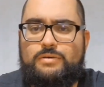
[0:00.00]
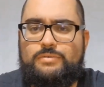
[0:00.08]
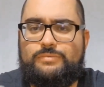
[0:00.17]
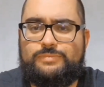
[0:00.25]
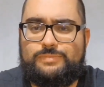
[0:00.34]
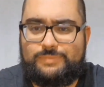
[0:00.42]

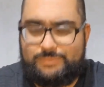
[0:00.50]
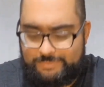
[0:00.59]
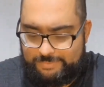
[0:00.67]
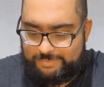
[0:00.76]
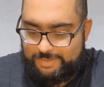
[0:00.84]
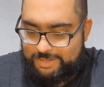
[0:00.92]
Oh,
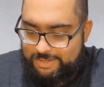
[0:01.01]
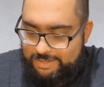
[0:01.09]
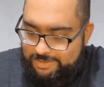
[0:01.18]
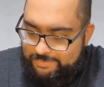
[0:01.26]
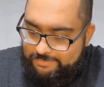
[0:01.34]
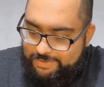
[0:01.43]

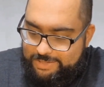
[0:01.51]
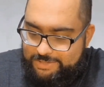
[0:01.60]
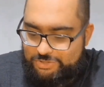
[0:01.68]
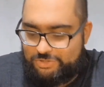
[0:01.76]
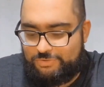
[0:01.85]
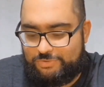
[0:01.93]

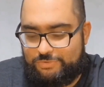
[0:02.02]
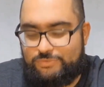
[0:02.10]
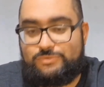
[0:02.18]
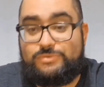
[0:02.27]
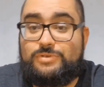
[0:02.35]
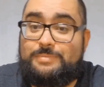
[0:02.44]
got to show the
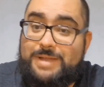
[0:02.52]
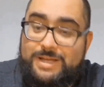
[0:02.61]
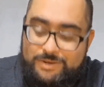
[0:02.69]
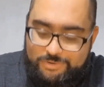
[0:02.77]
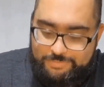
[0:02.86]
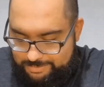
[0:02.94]
ooze, so I'm
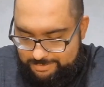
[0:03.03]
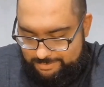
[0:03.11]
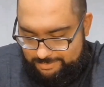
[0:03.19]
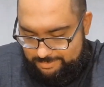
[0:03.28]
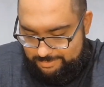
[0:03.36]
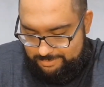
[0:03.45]
not gonna,
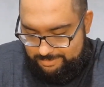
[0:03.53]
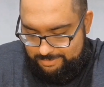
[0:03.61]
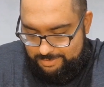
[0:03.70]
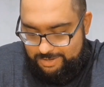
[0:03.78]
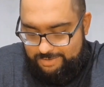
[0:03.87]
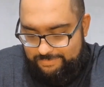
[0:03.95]

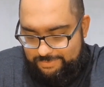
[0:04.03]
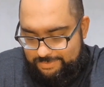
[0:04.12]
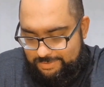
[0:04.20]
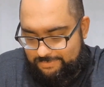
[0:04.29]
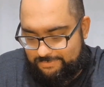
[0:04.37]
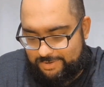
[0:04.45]

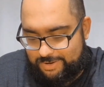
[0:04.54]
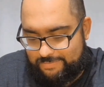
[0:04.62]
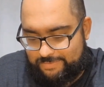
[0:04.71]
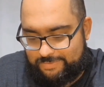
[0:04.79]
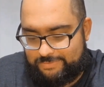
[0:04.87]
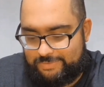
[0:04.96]
obviously, for
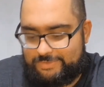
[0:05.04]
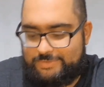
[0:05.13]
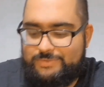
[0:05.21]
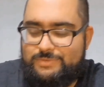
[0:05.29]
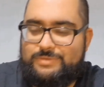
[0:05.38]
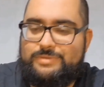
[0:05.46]
obvious
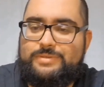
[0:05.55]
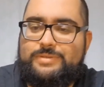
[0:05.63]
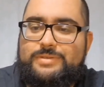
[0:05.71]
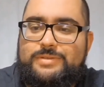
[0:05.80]
reasons.